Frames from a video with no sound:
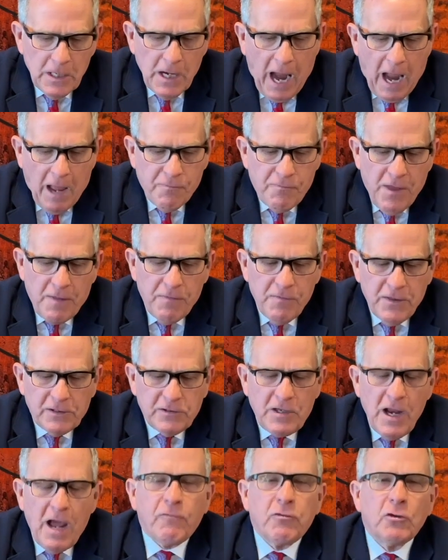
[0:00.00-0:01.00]
And then the
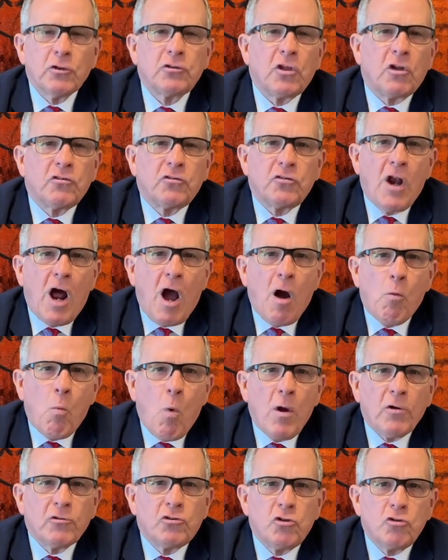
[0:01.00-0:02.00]
devil does not
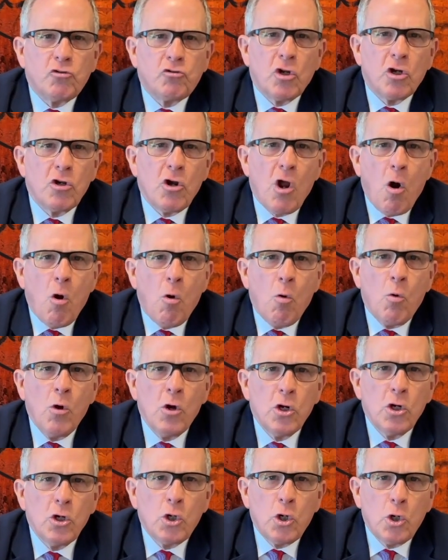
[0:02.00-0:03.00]
want you to know
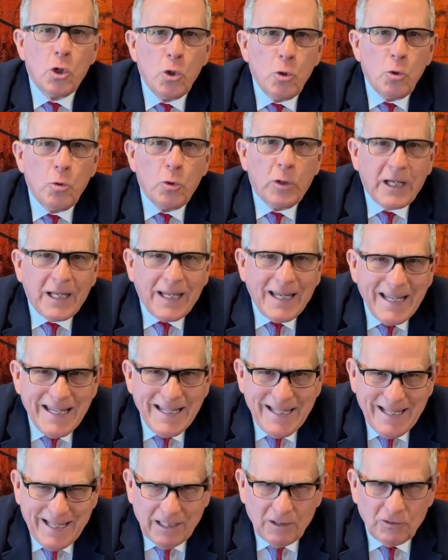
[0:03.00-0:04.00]
who
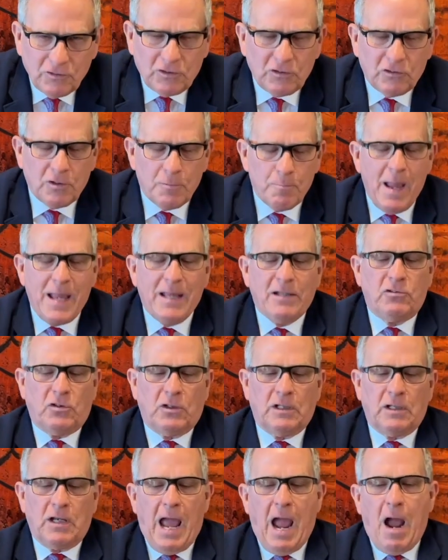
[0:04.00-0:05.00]
he is. It's
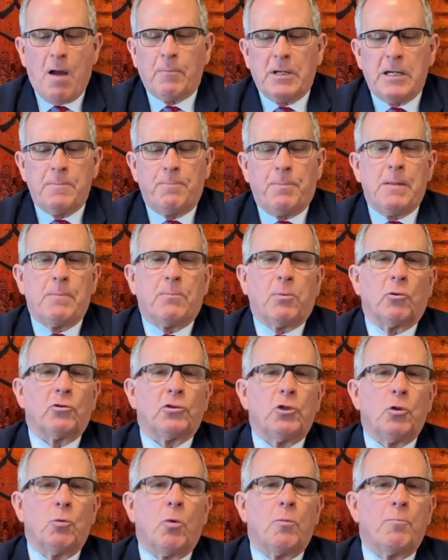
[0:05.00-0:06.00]
amazing how many people
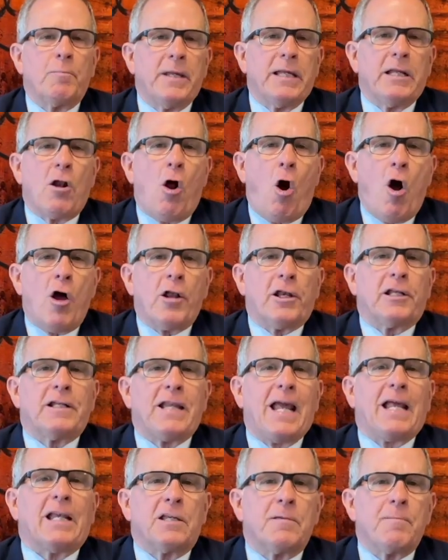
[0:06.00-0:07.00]
you will meet on a
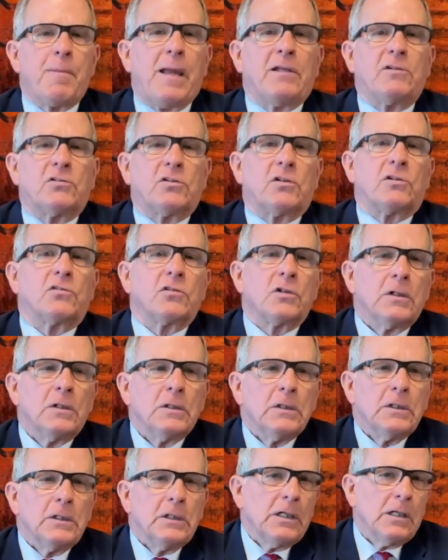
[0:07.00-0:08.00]
daily basis
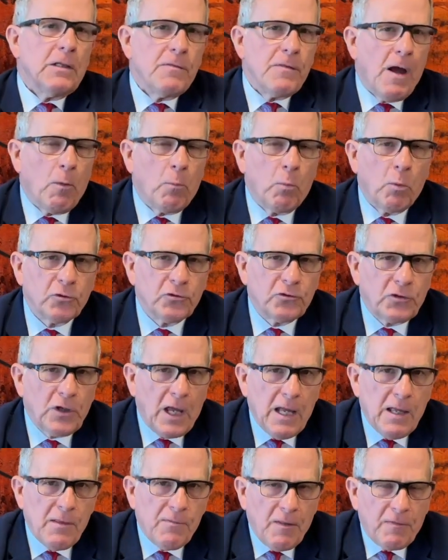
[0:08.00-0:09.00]
that will
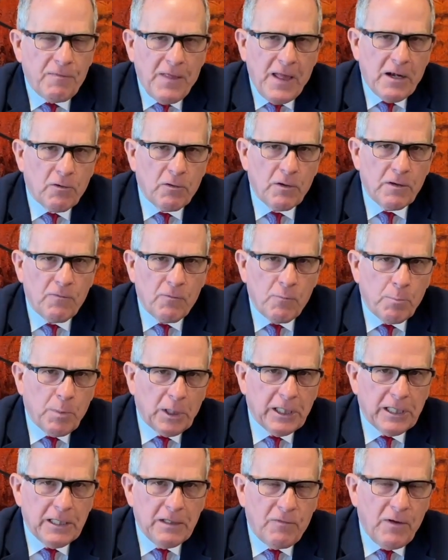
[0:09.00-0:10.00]
say that they don't even
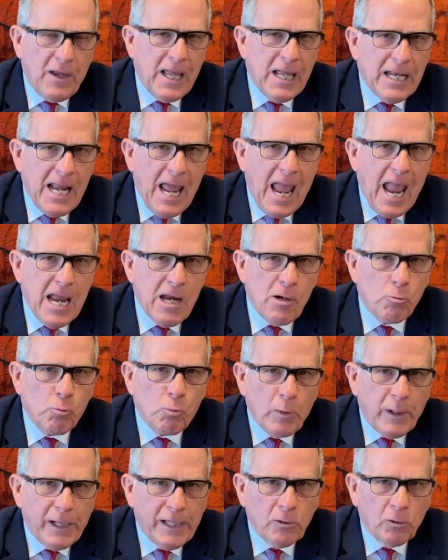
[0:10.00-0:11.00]
believe in a
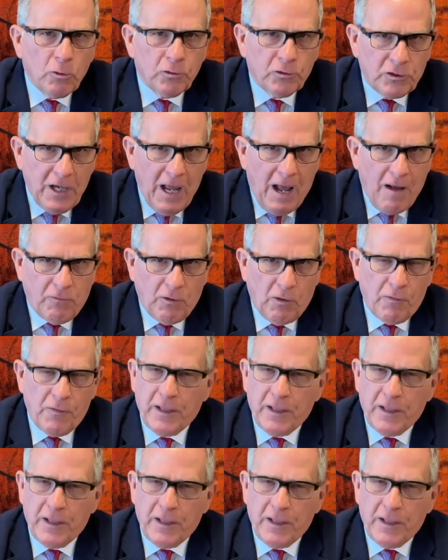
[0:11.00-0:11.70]
real devil.